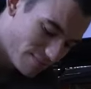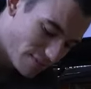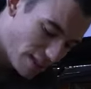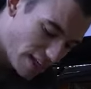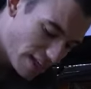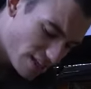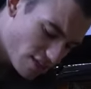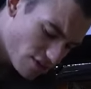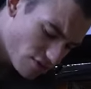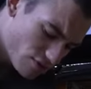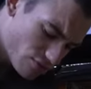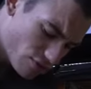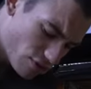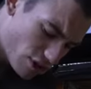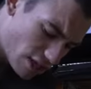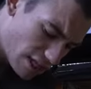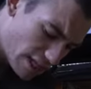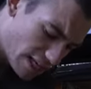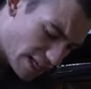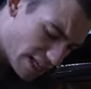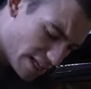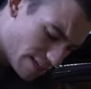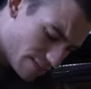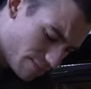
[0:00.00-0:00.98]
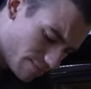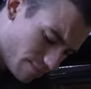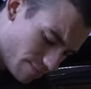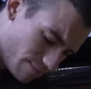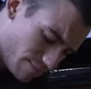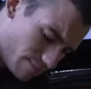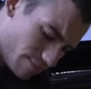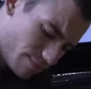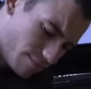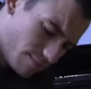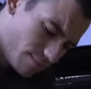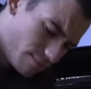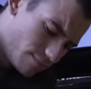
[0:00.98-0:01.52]
isn't really
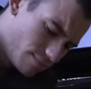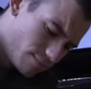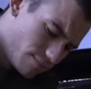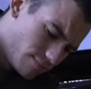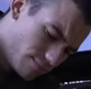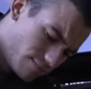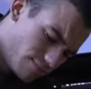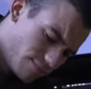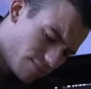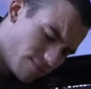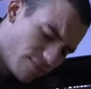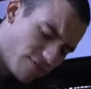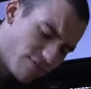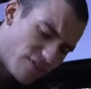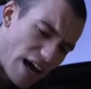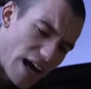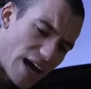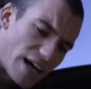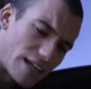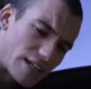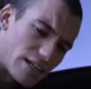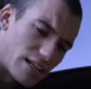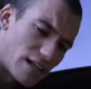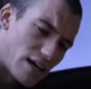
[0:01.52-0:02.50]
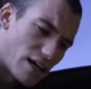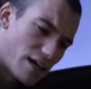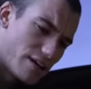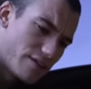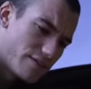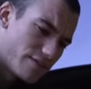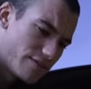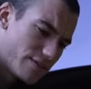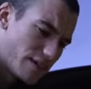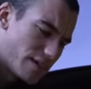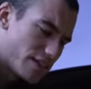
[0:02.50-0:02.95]
van life.